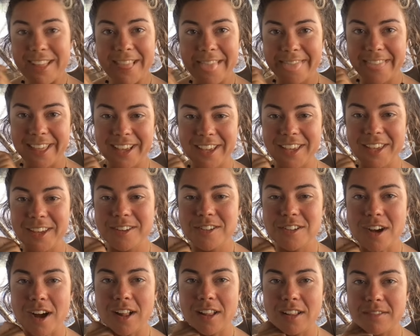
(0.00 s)
Thank you
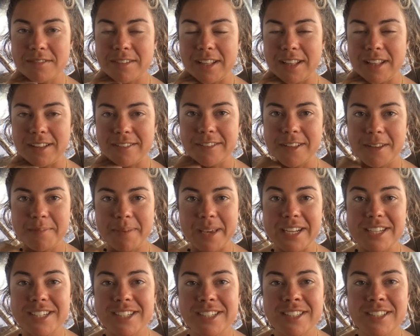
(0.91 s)
to all of my lovely
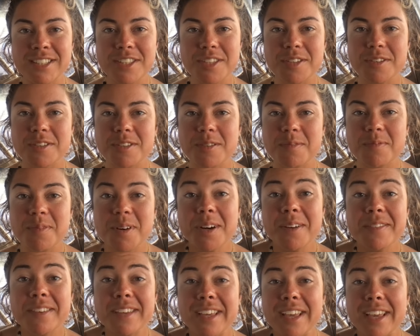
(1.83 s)
patrons who
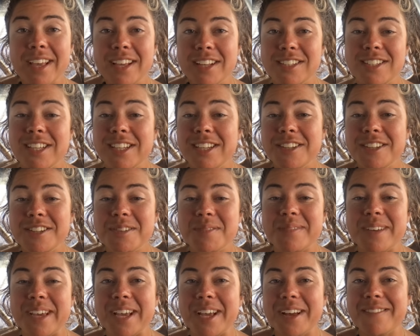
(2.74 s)
support me and continue to
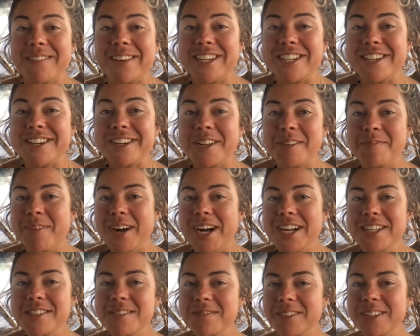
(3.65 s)
make my journey
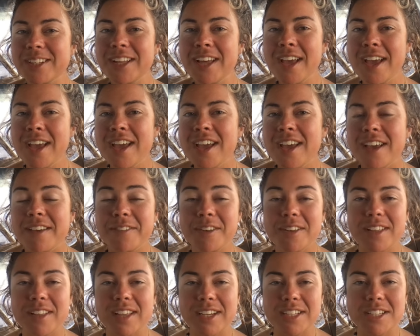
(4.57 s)
possible. If
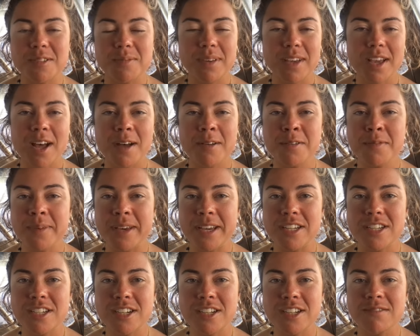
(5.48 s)
you'd like to become a
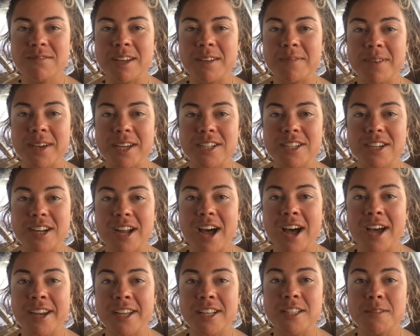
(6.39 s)
patron, my
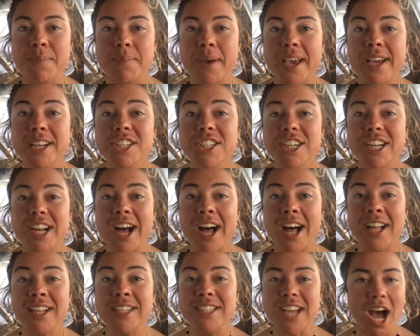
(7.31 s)
Patreon is
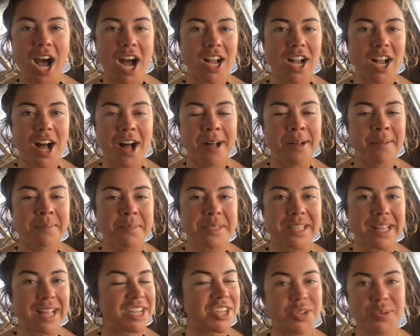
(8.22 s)

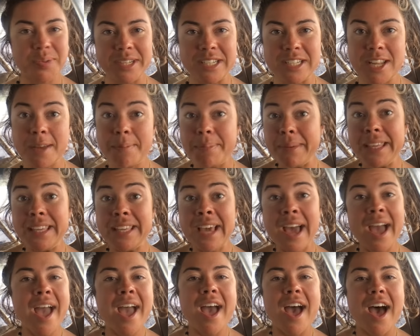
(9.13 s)
patreon.com/windhippie.
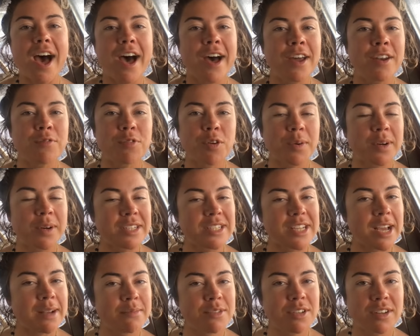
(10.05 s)
And for
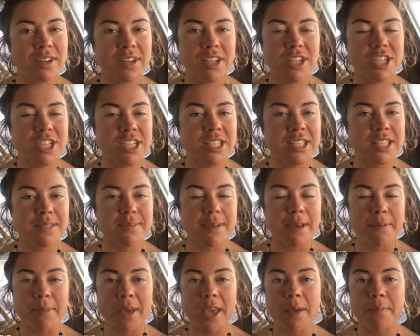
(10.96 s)
one-time donations,
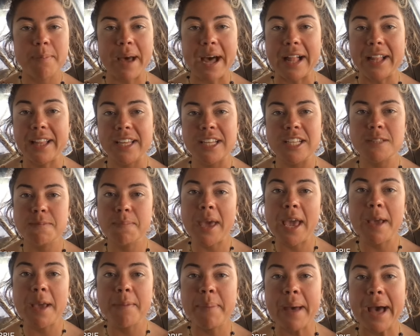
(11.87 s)
my PayPal is
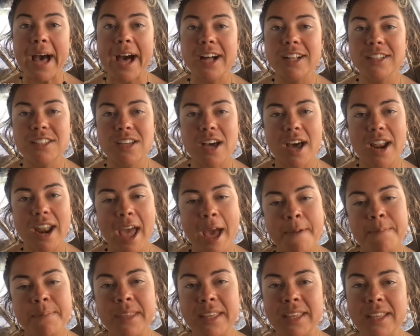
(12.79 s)

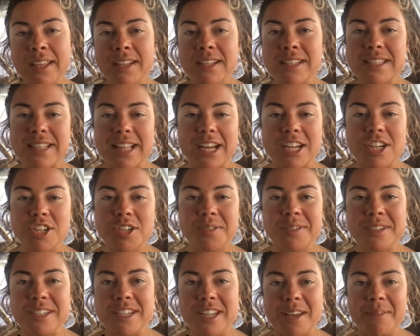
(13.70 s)

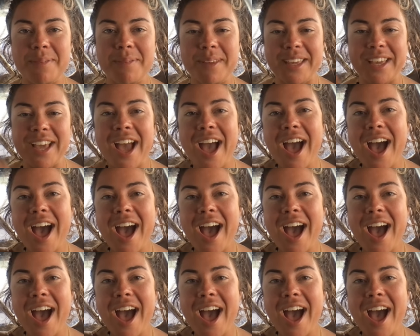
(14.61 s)
paypal.me/windhippie.